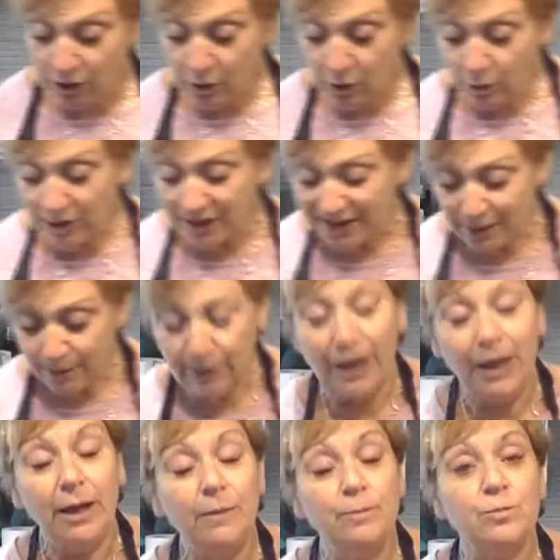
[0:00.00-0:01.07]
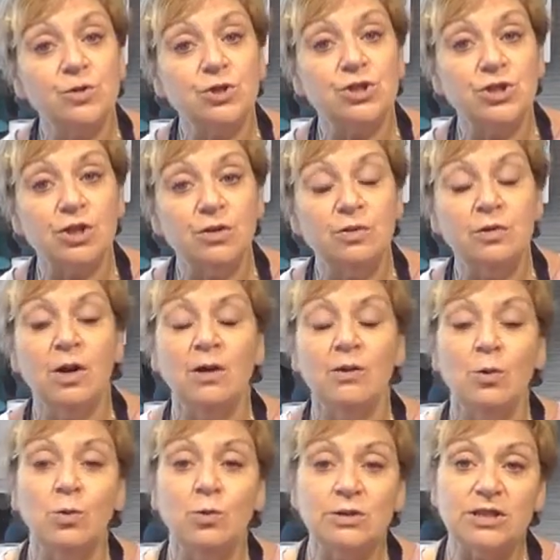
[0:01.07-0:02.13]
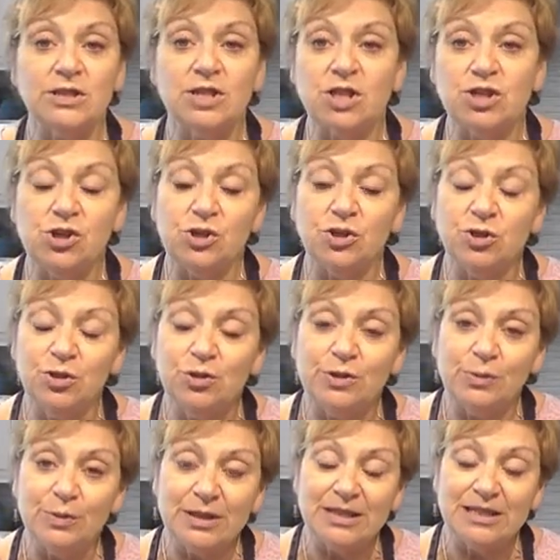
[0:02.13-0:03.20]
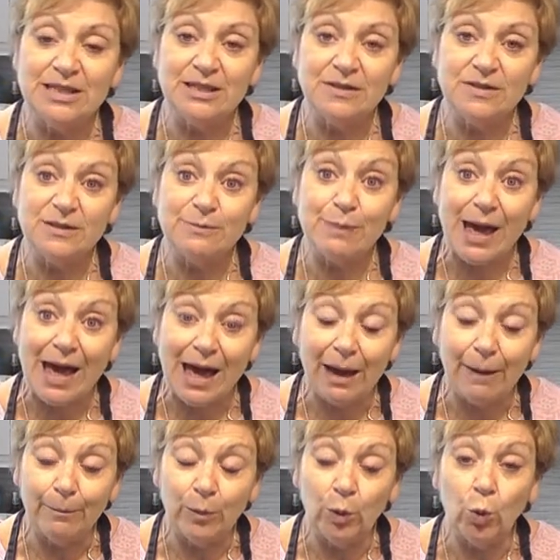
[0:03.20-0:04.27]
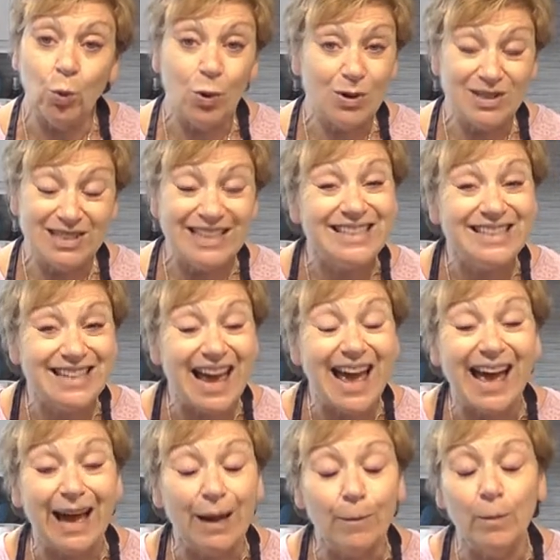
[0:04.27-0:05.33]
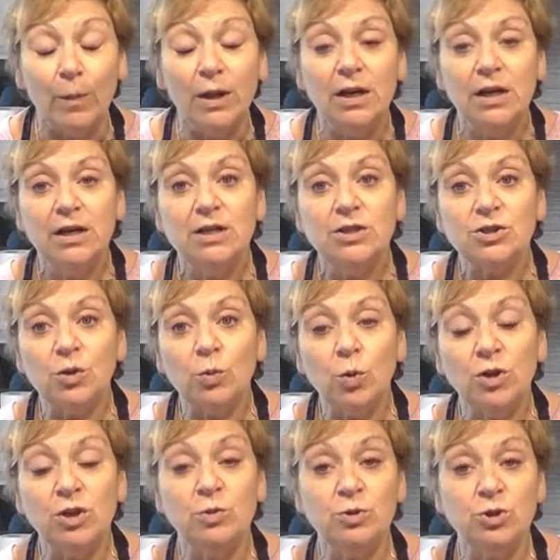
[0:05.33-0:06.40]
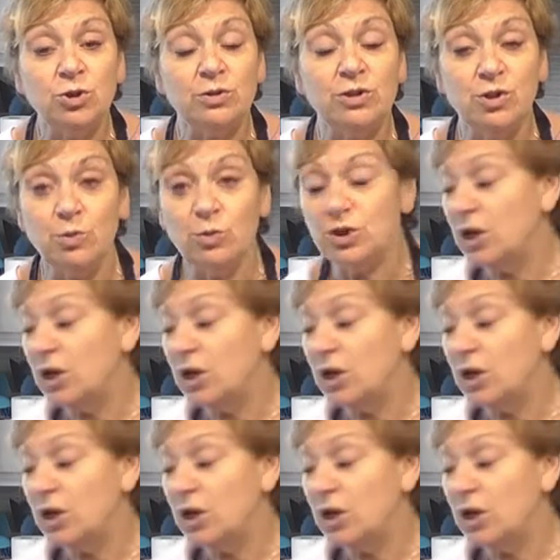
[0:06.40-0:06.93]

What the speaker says: your recipe, just so you know, also says you can use it with a tin of Spam or tinned ham. So what you would do is you would